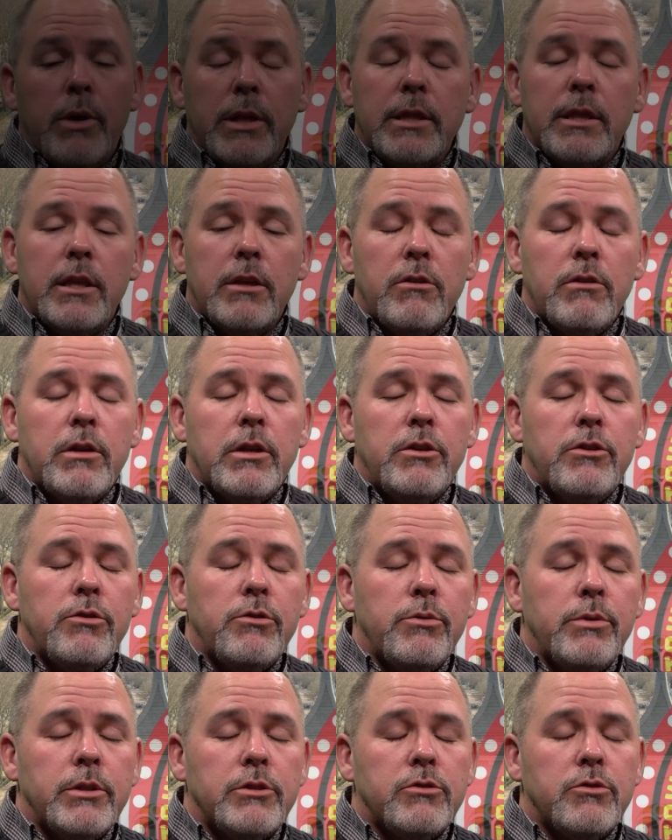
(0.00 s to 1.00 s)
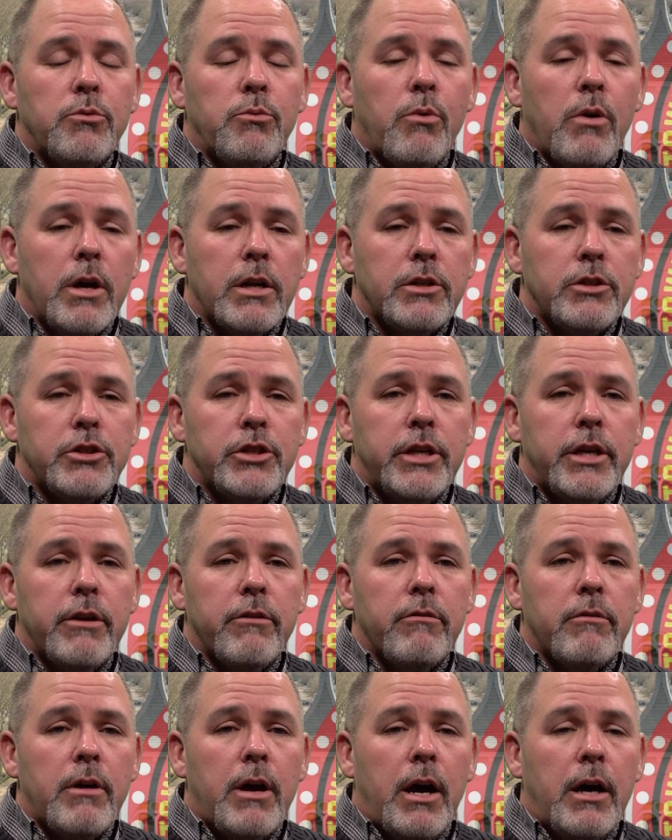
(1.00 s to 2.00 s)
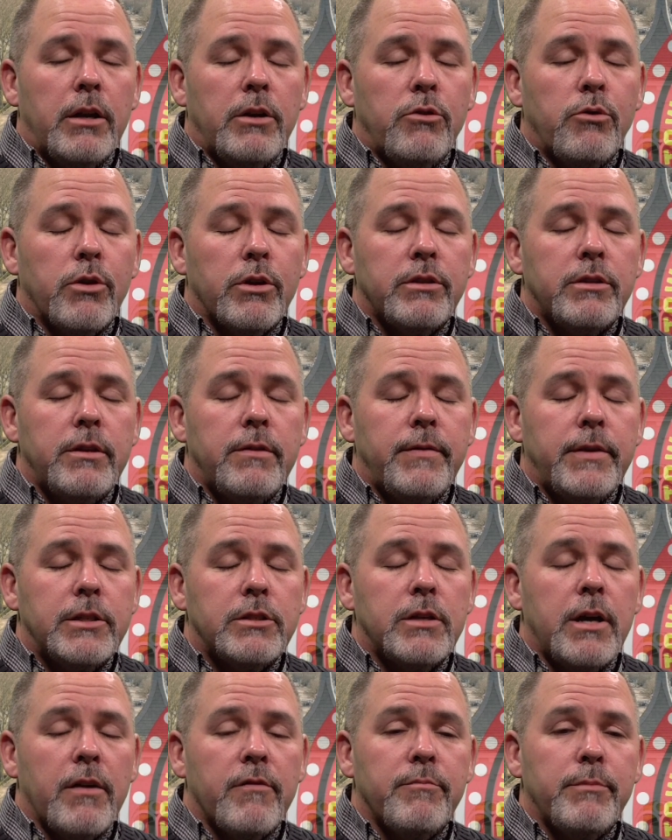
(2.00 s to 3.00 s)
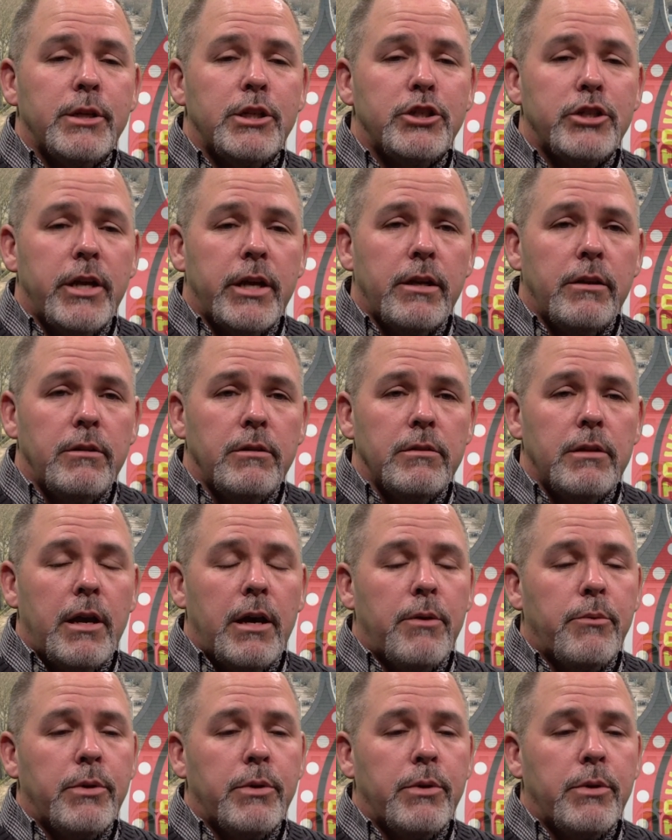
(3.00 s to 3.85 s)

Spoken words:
One thing you can do is to watch here on North TV's government channel,